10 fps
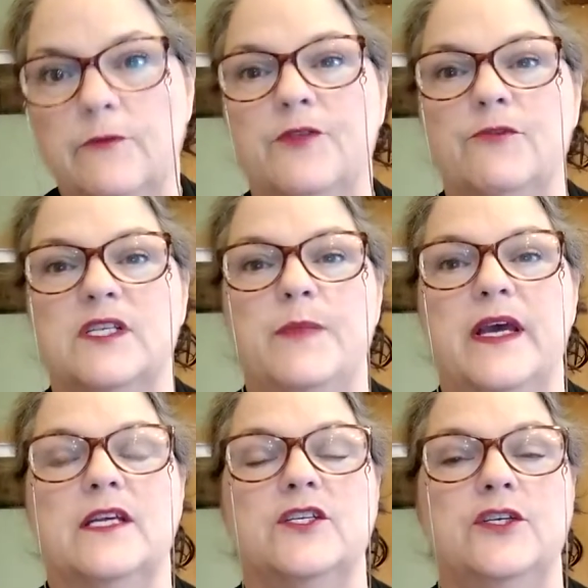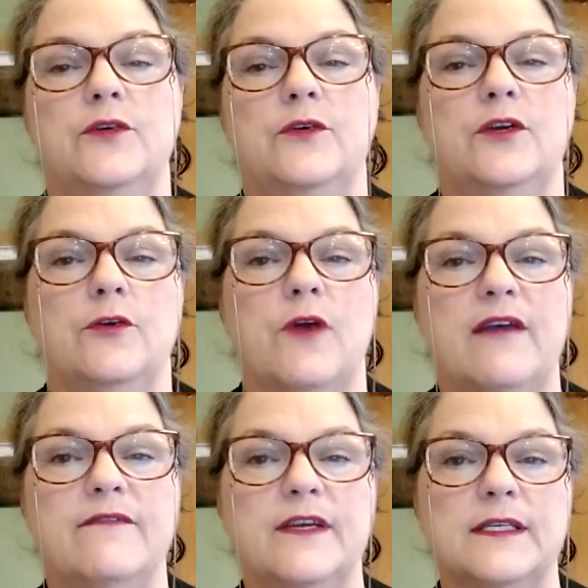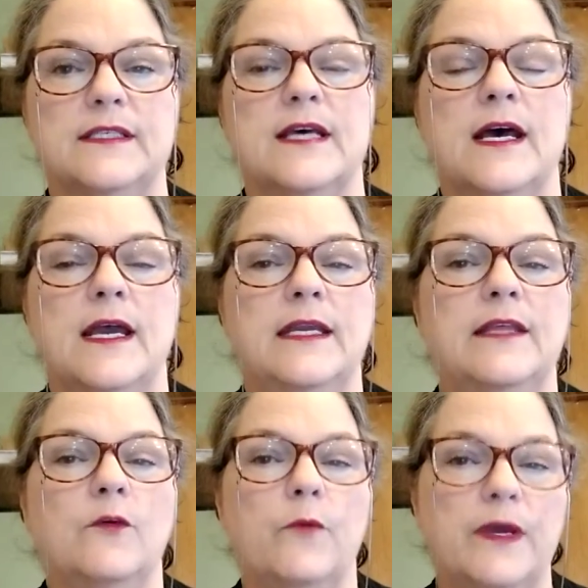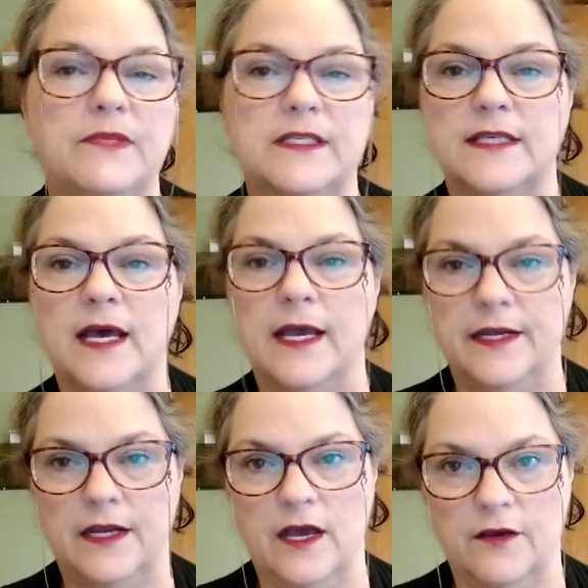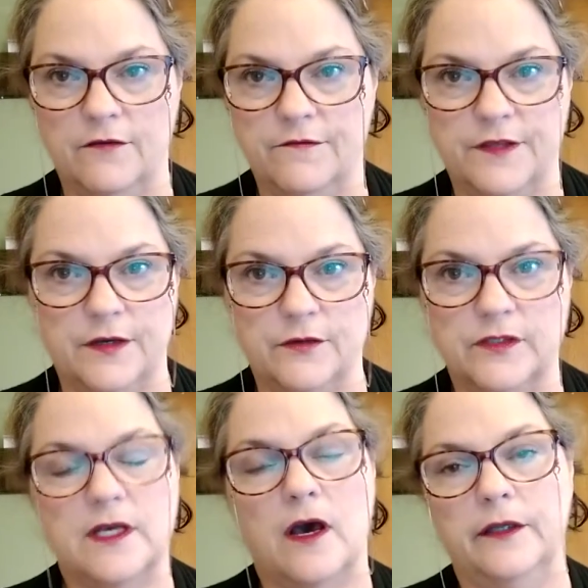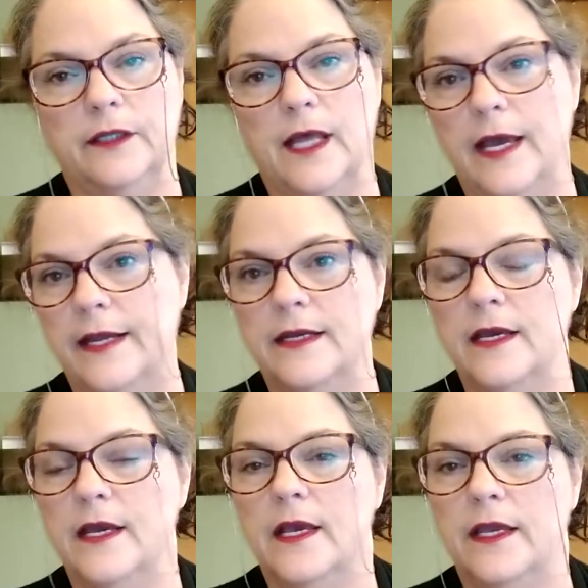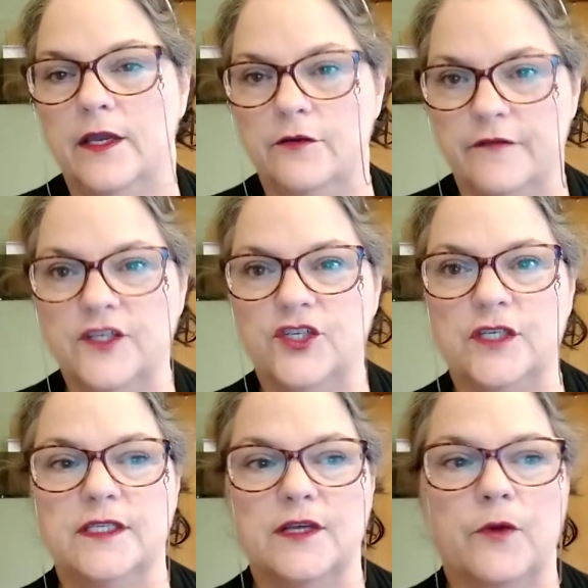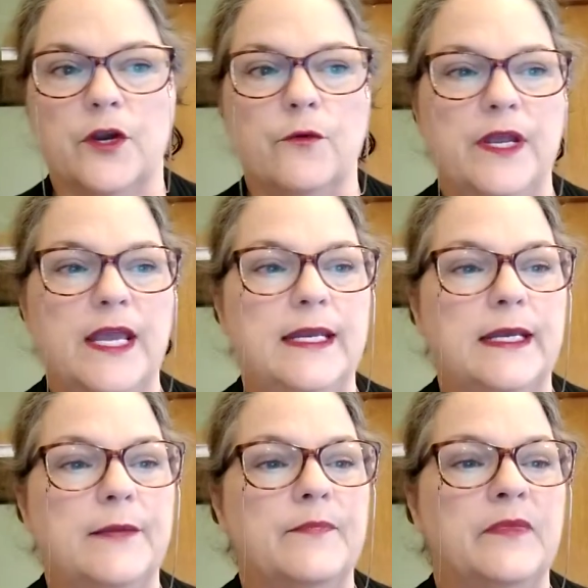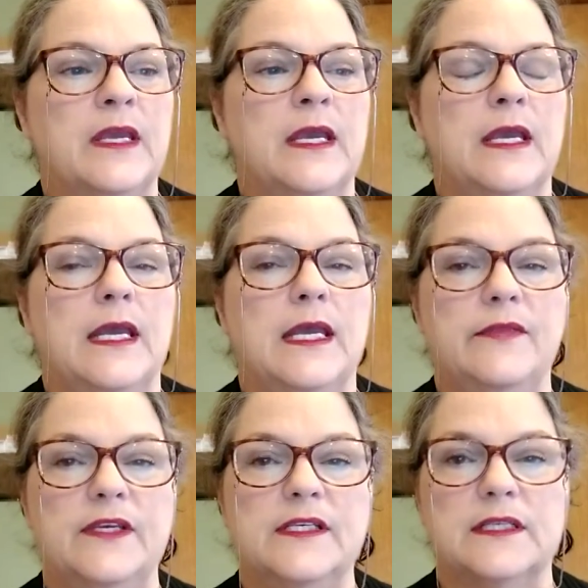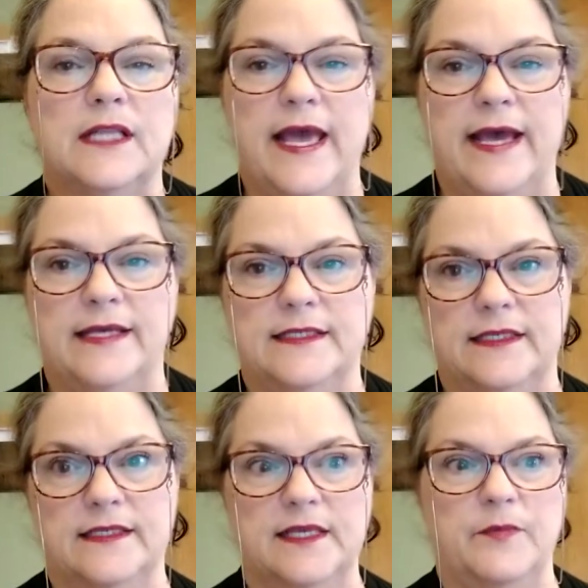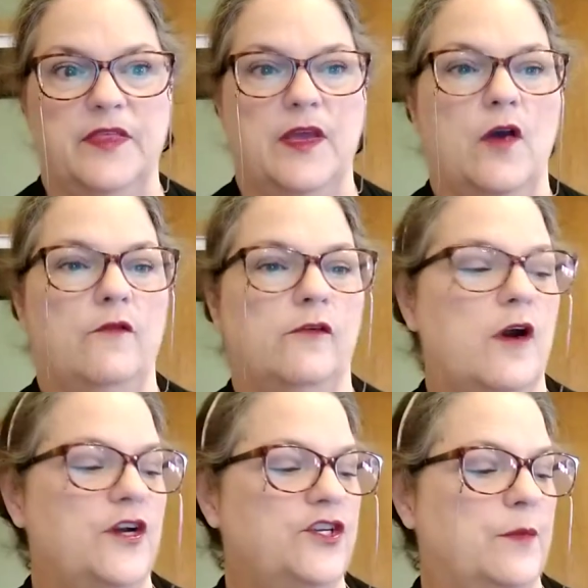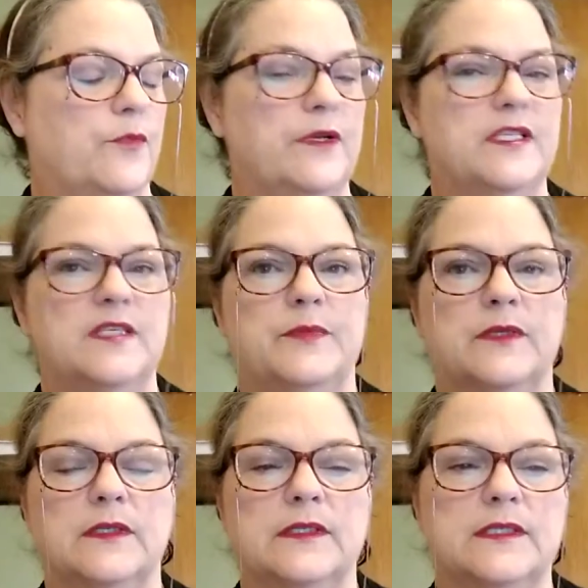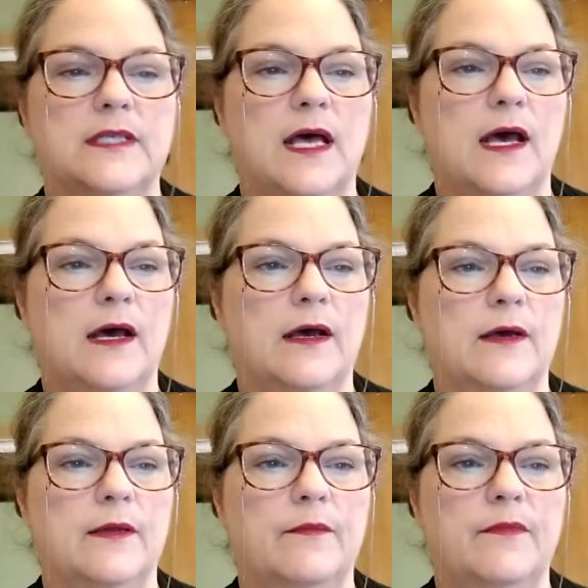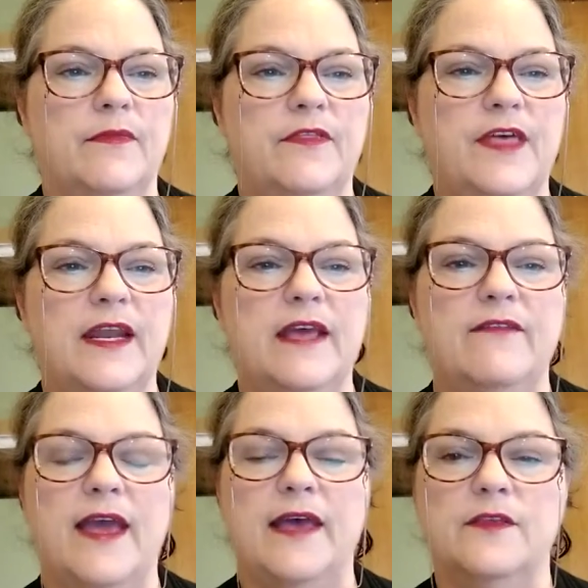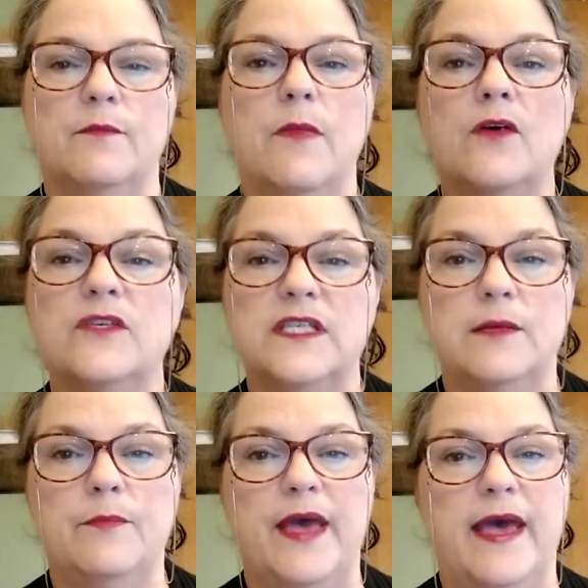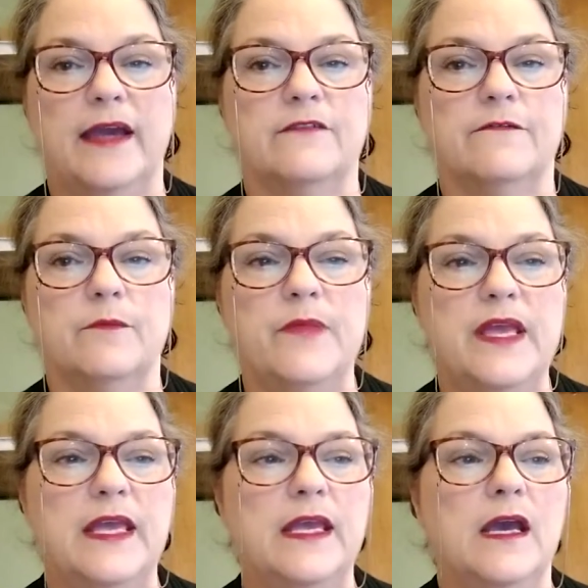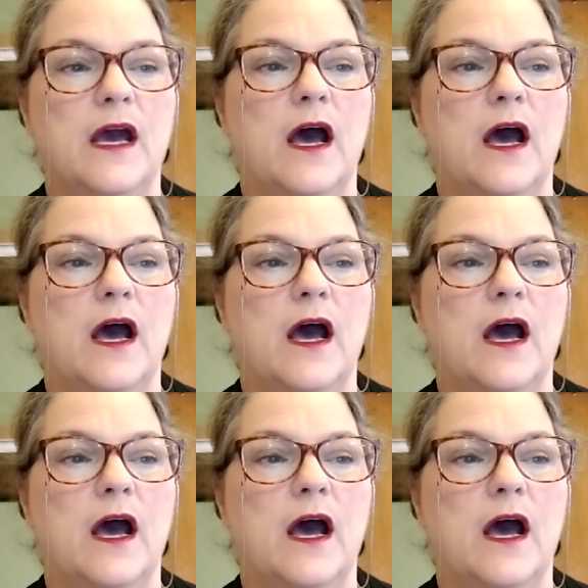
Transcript: with respect to the graphic design and the web design of those online interventions that we're creating. In this class, some of the overarching principles that have had the most impact for me